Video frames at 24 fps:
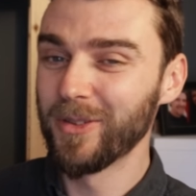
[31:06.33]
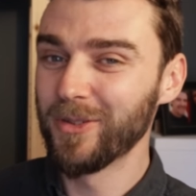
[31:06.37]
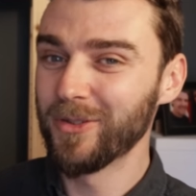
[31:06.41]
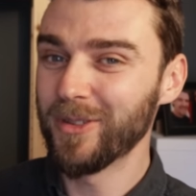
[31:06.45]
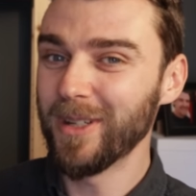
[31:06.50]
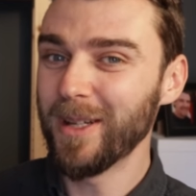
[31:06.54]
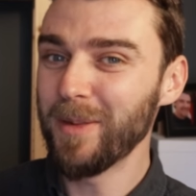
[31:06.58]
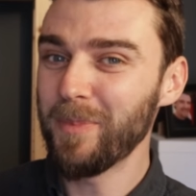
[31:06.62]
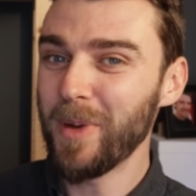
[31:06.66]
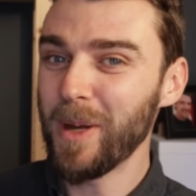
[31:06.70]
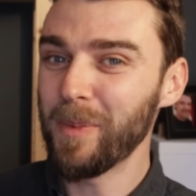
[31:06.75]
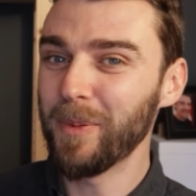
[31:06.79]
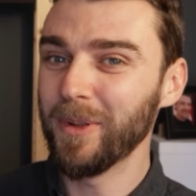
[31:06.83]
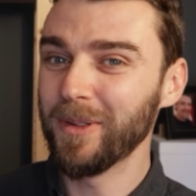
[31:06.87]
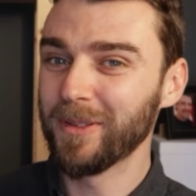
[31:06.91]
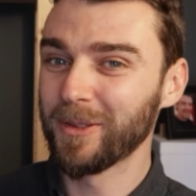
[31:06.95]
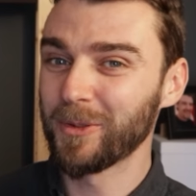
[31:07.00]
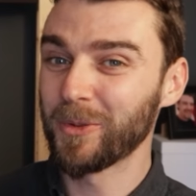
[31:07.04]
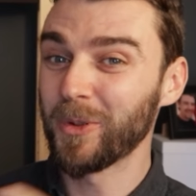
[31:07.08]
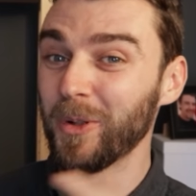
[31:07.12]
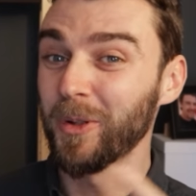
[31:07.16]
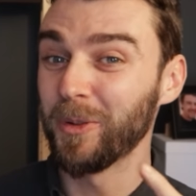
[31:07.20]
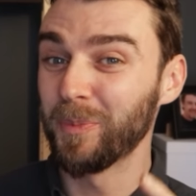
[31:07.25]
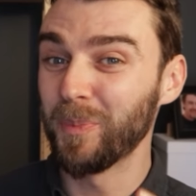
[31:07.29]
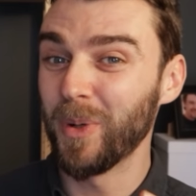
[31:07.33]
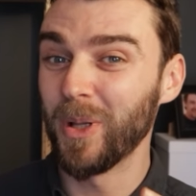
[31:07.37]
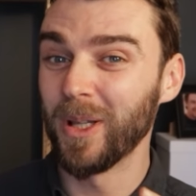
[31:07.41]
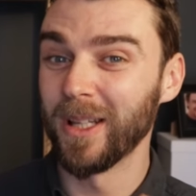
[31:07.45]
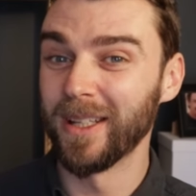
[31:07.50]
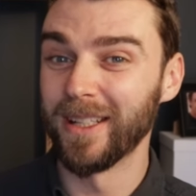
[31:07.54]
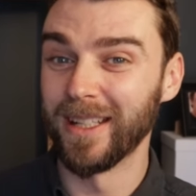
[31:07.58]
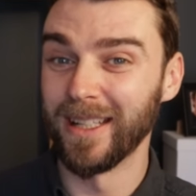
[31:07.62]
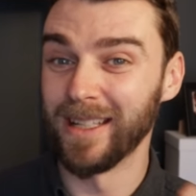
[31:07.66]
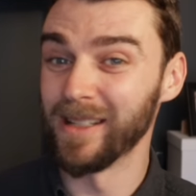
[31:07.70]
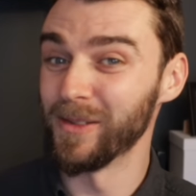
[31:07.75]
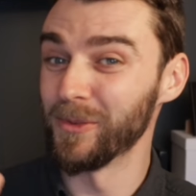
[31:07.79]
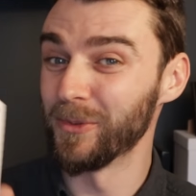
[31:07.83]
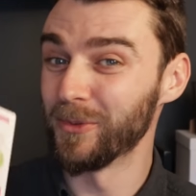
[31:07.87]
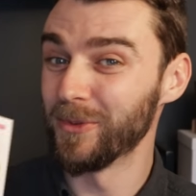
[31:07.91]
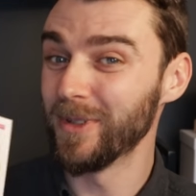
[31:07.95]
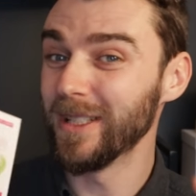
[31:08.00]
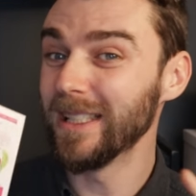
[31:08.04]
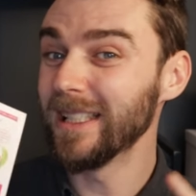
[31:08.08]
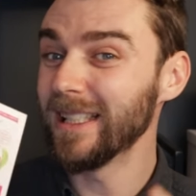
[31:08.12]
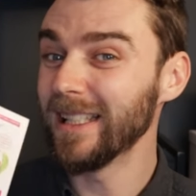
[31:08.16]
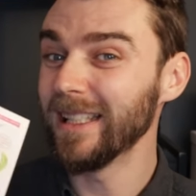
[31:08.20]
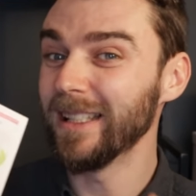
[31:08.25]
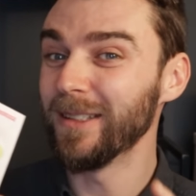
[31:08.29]
Chili peppers cross-pollinate
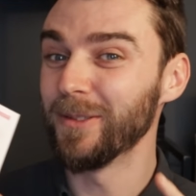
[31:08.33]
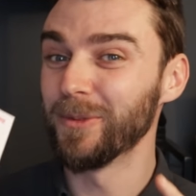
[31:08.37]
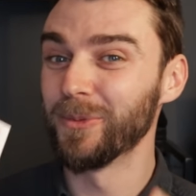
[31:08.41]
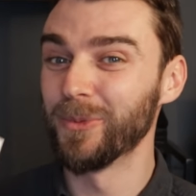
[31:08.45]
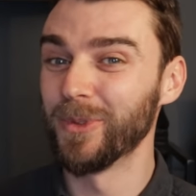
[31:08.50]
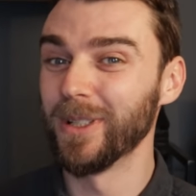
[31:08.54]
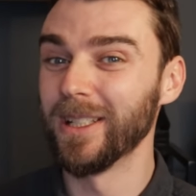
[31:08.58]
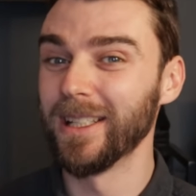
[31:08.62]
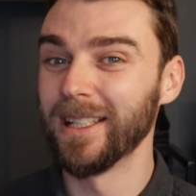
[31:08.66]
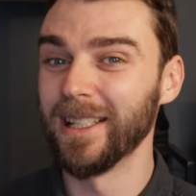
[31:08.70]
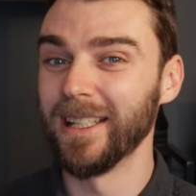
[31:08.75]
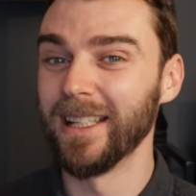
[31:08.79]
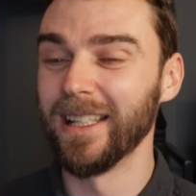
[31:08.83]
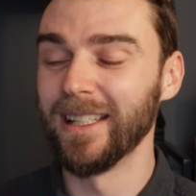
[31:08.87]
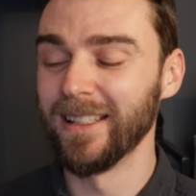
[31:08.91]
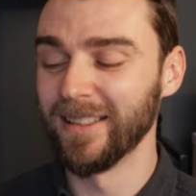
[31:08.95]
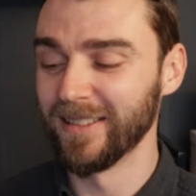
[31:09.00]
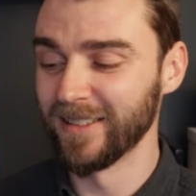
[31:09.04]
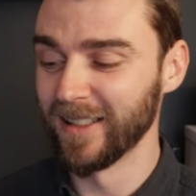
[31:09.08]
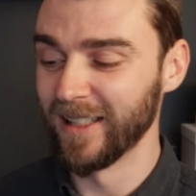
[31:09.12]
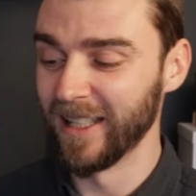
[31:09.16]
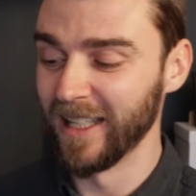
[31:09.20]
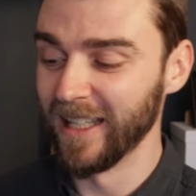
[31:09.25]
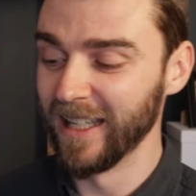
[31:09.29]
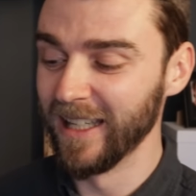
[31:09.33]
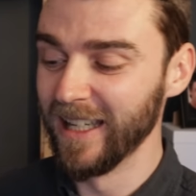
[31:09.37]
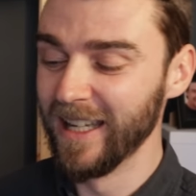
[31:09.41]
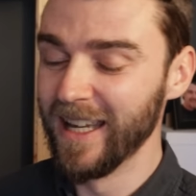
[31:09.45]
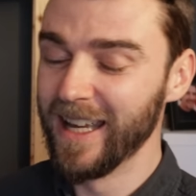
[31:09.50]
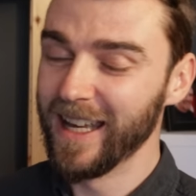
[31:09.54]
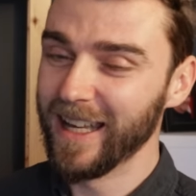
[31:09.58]
really, really easily.